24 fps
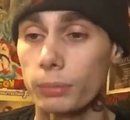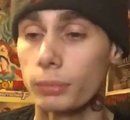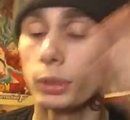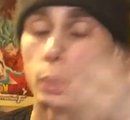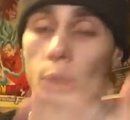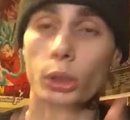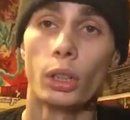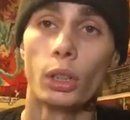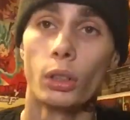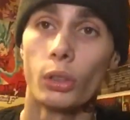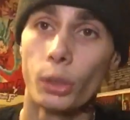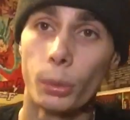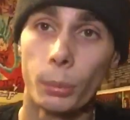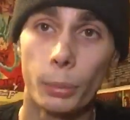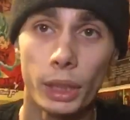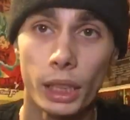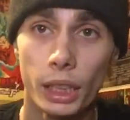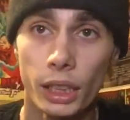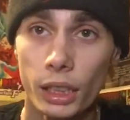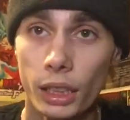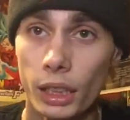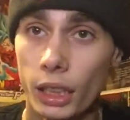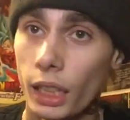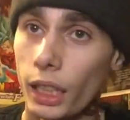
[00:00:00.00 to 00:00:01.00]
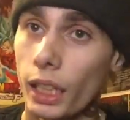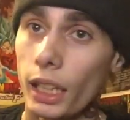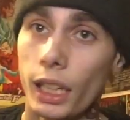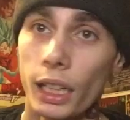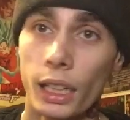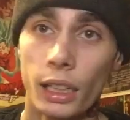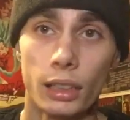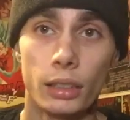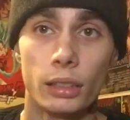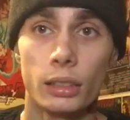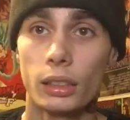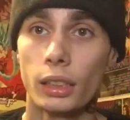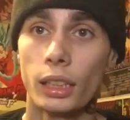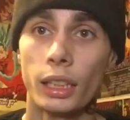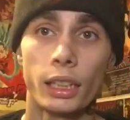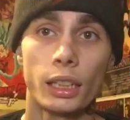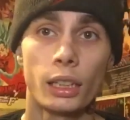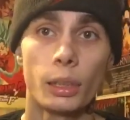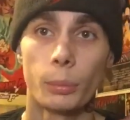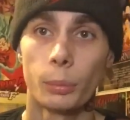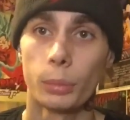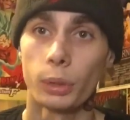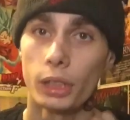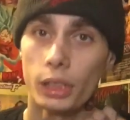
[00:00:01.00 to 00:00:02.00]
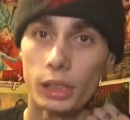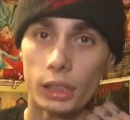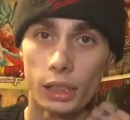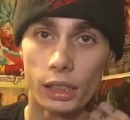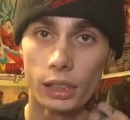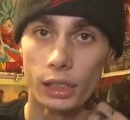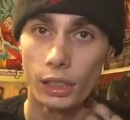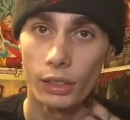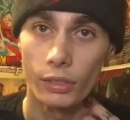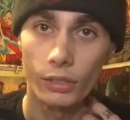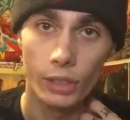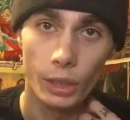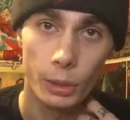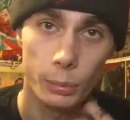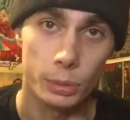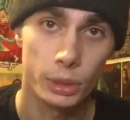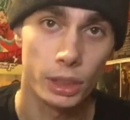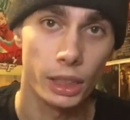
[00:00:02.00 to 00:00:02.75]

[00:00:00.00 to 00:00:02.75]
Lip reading: You know, to me, it completely lived up